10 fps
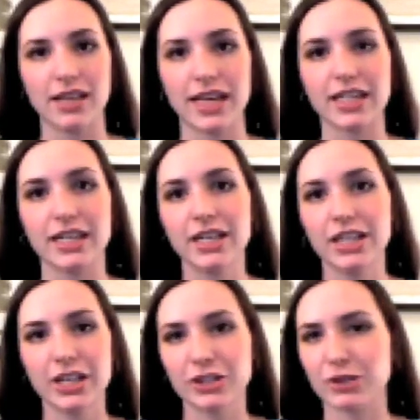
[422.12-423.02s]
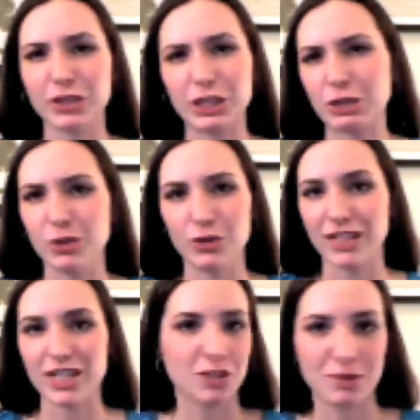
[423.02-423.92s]
like, you're really old,
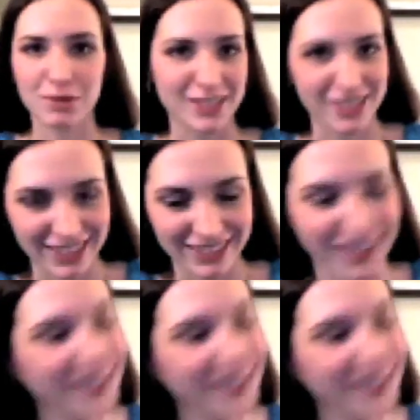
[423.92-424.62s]
I should be president.